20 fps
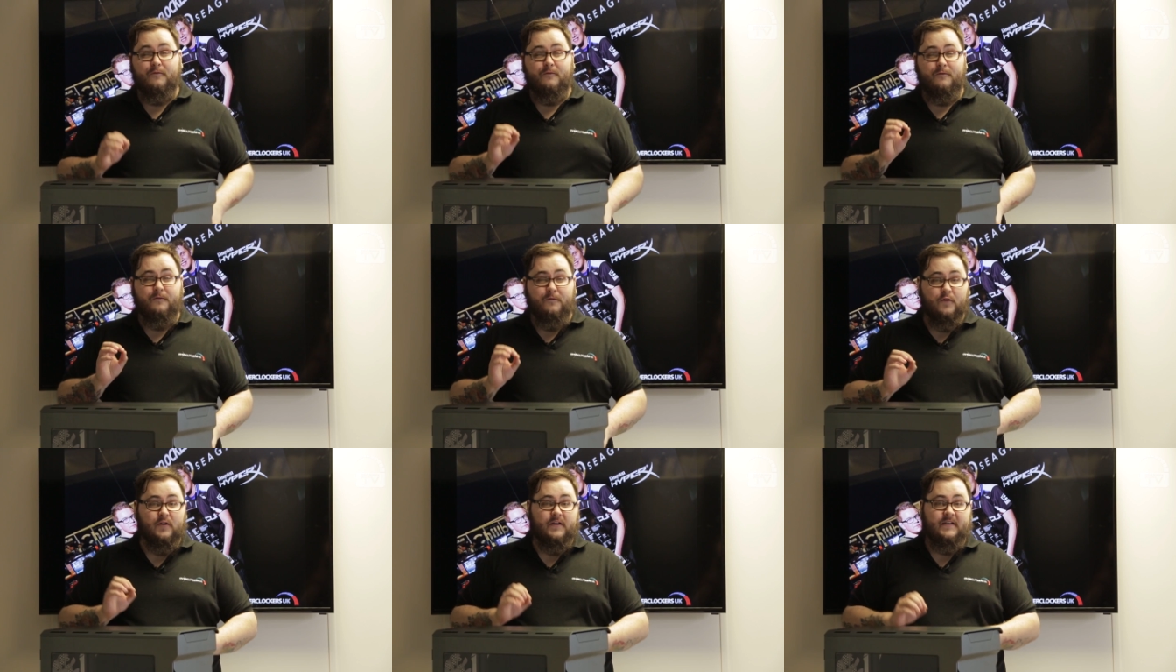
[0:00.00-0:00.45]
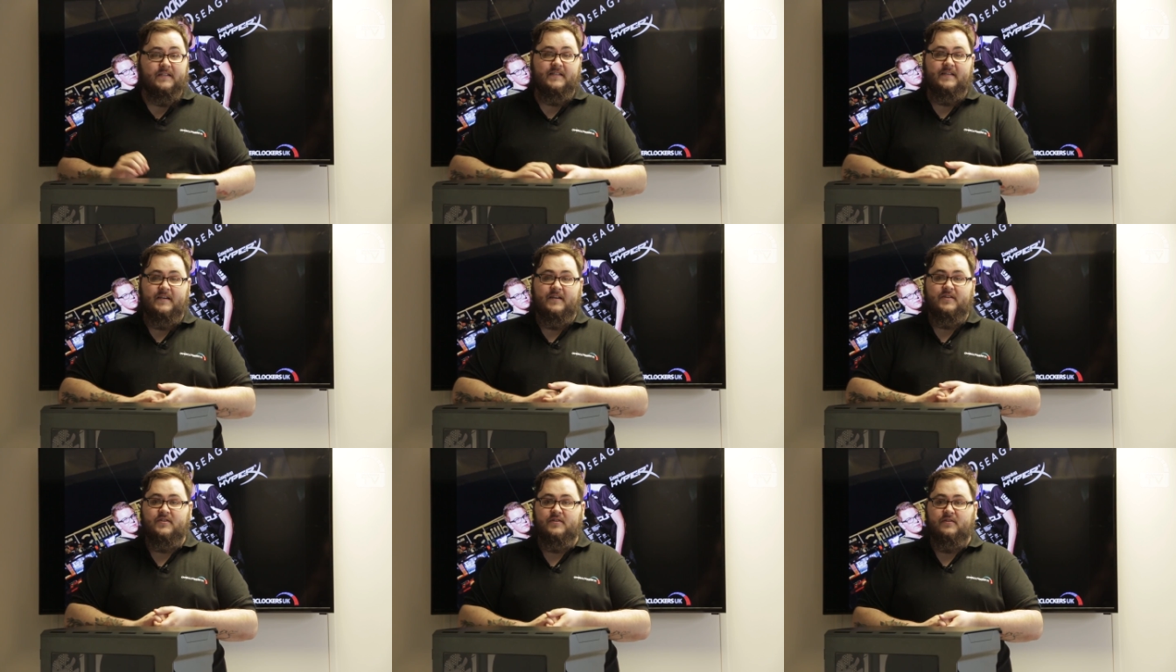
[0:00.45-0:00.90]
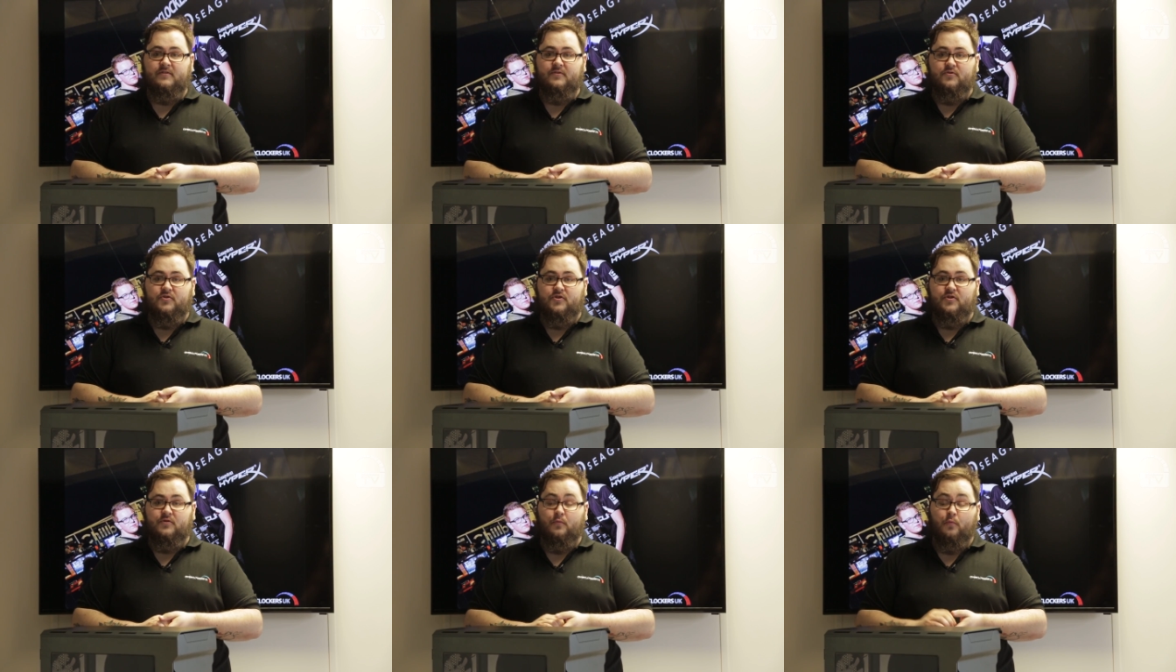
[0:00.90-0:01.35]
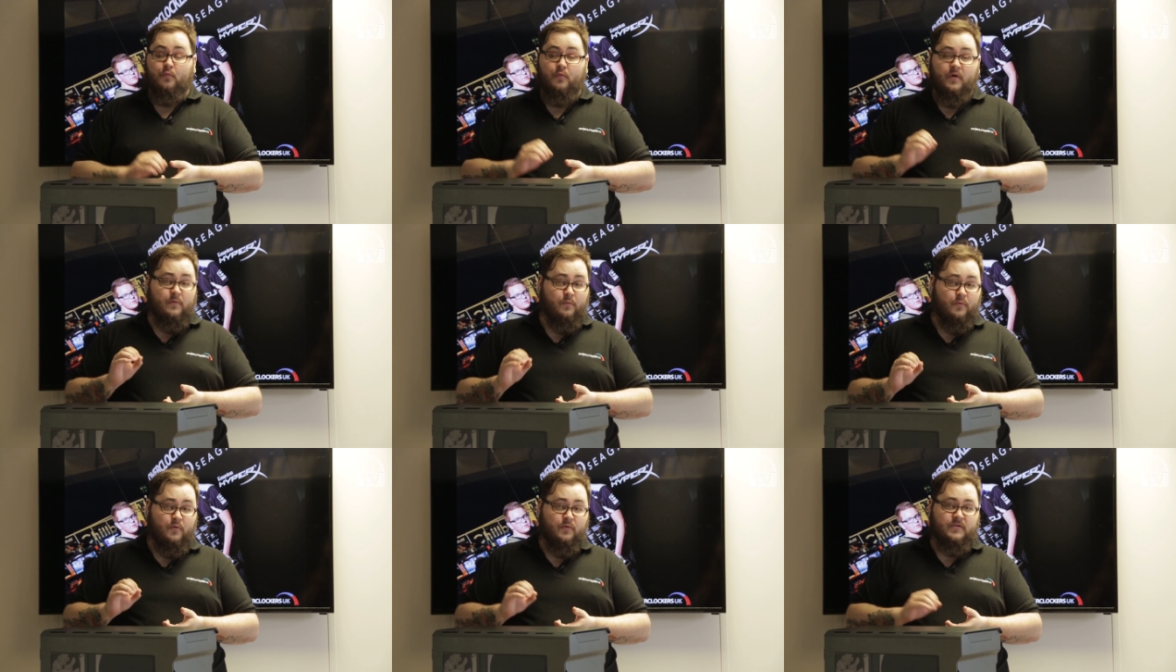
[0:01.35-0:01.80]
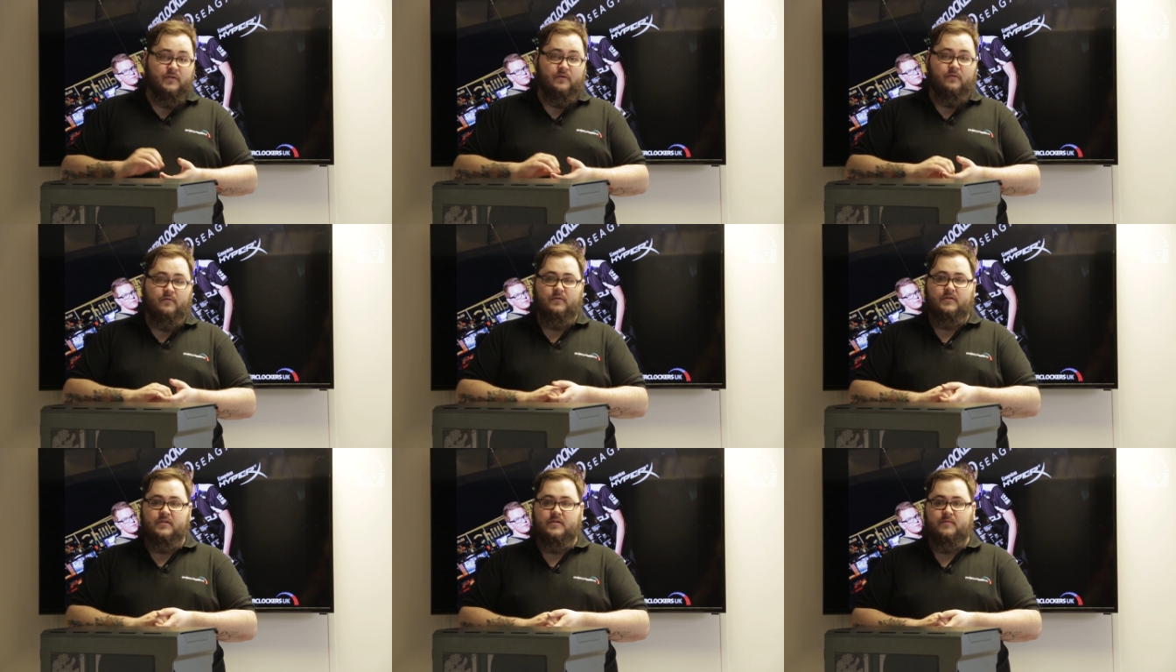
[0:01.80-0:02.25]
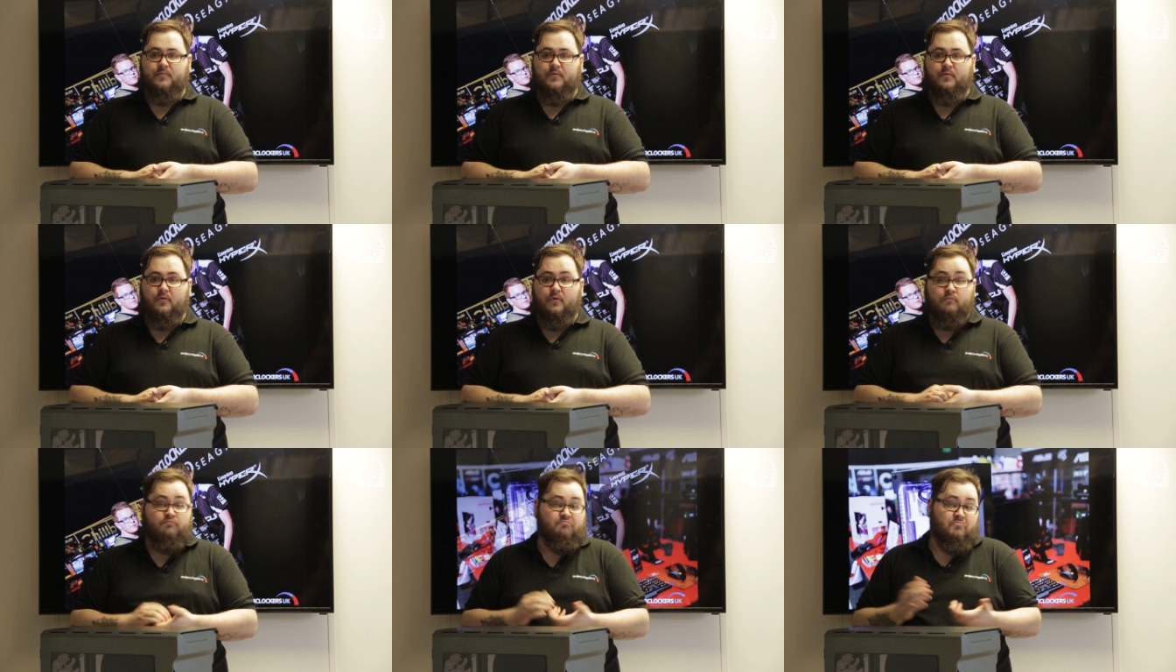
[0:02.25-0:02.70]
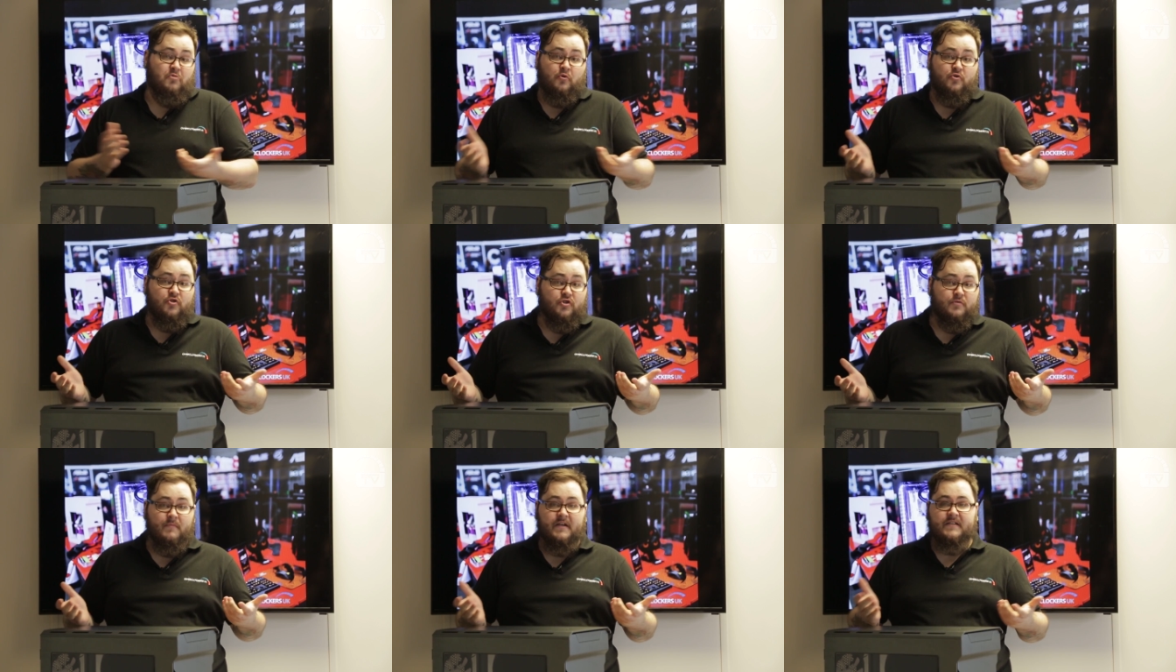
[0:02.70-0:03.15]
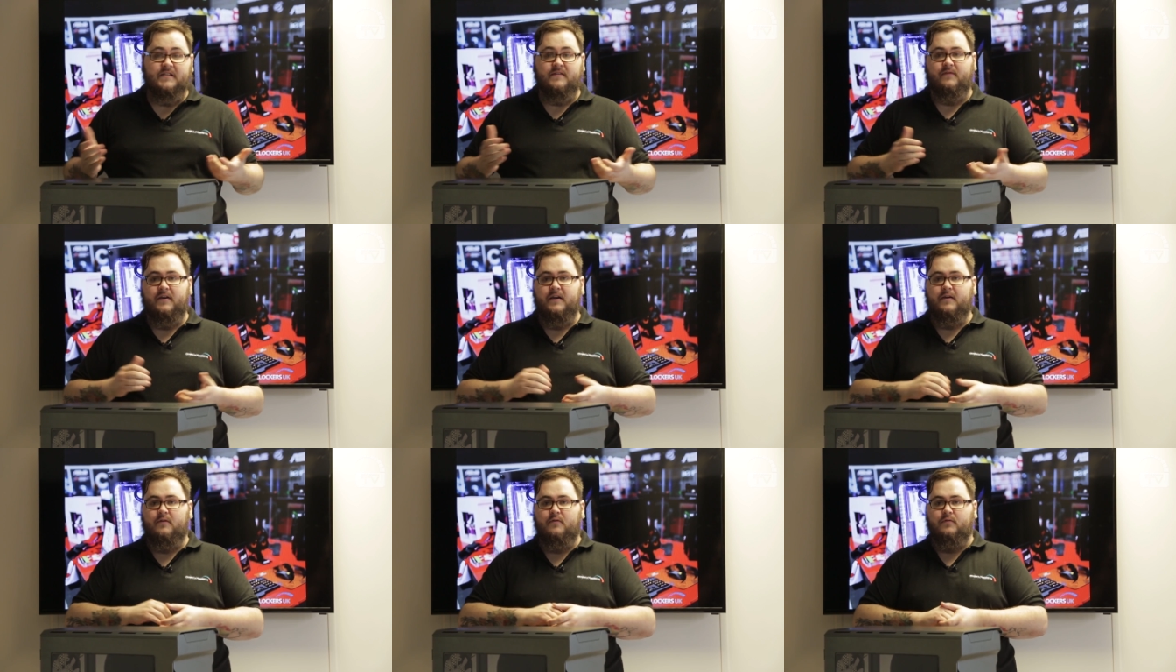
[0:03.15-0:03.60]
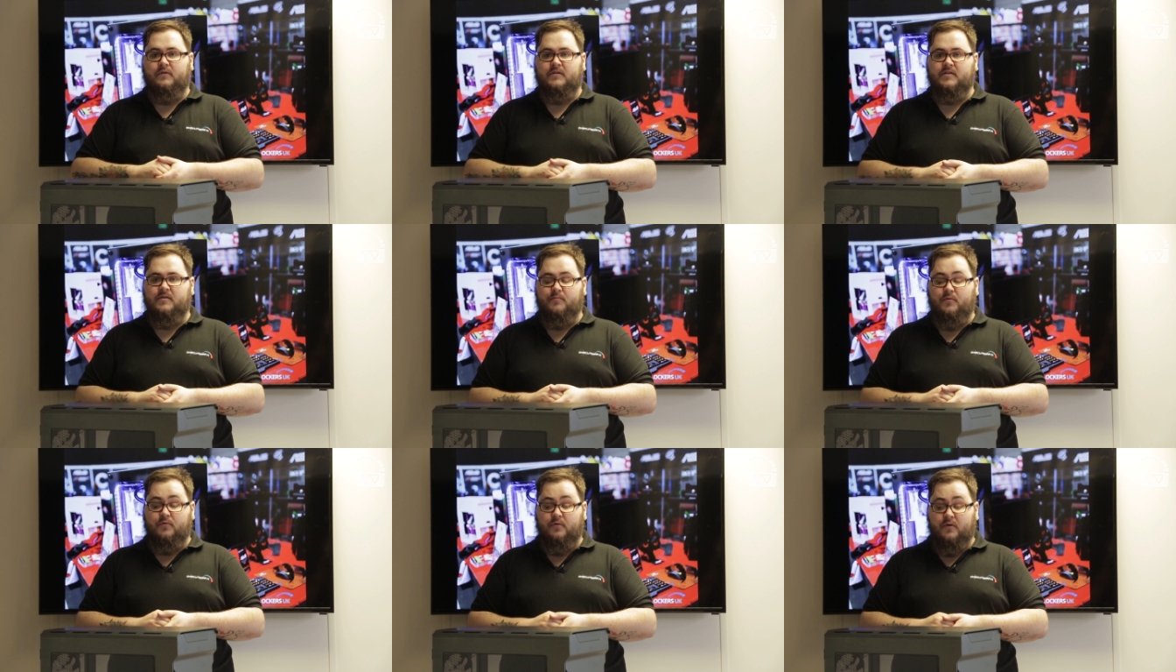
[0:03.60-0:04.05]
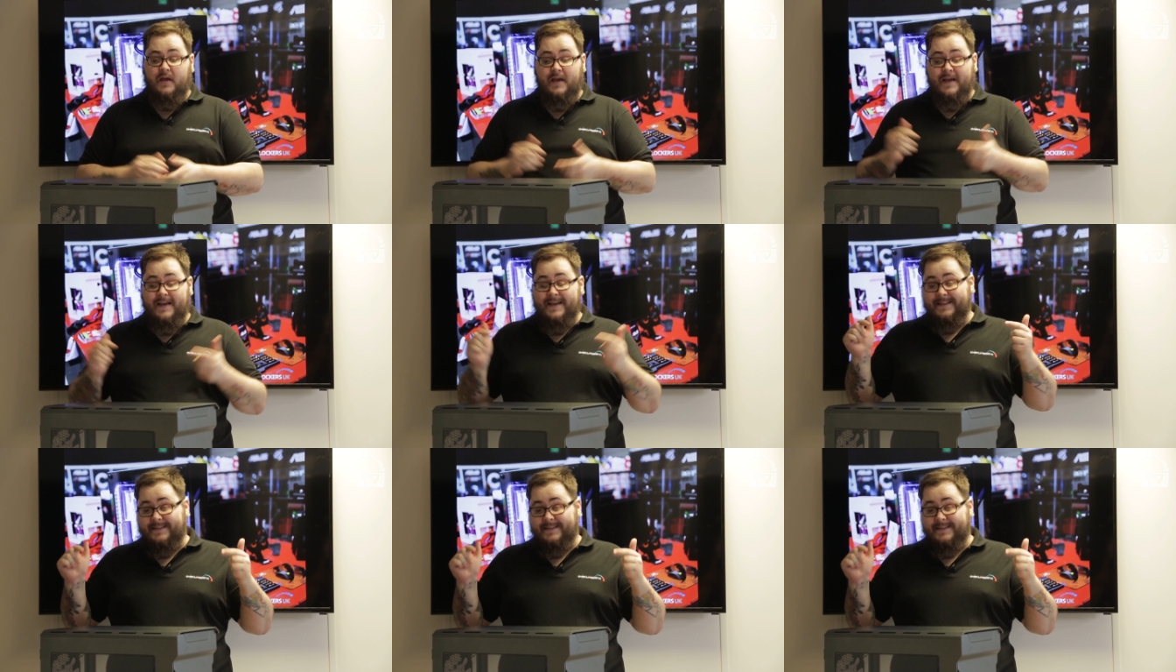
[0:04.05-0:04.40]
a full ATX solution with water cooling support or just massive air cooling support,